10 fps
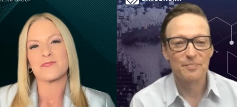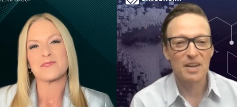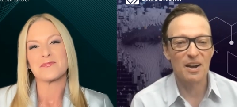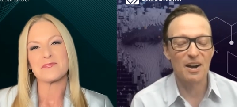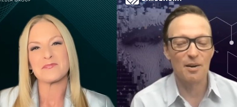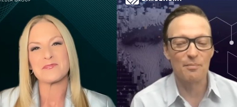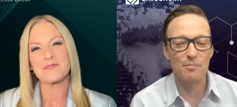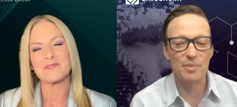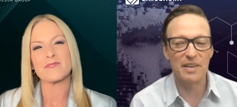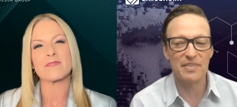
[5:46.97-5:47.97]

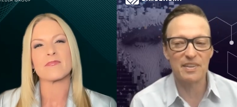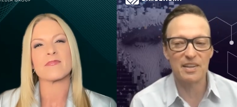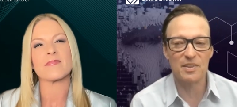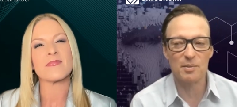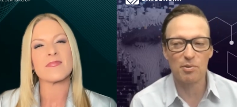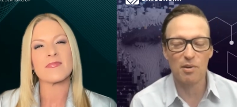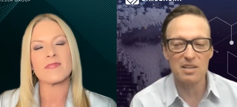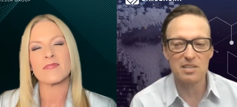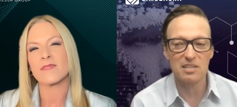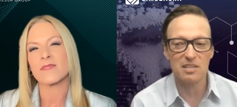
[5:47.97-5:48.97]
Speaker 1: Um, but the the
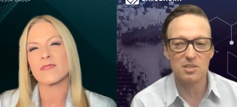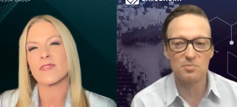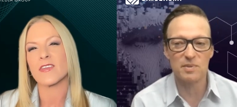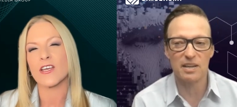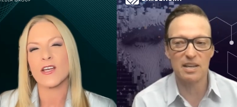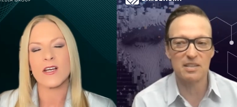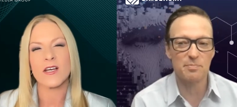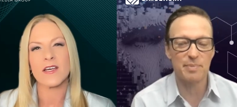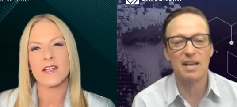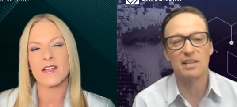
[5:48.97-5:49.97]
process is, it, it
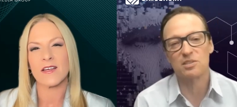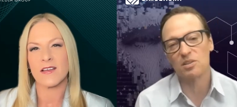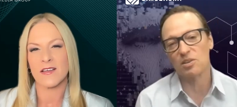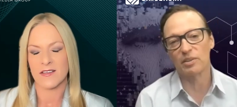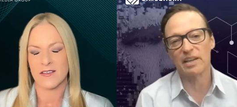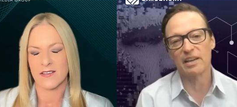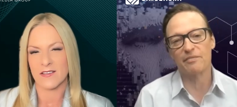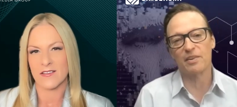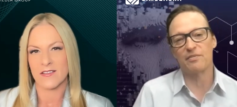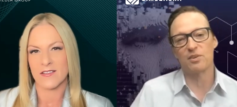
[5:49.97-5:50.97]
depends, you know, like
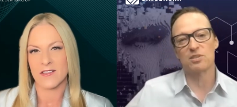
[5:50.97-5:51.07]
if, if you're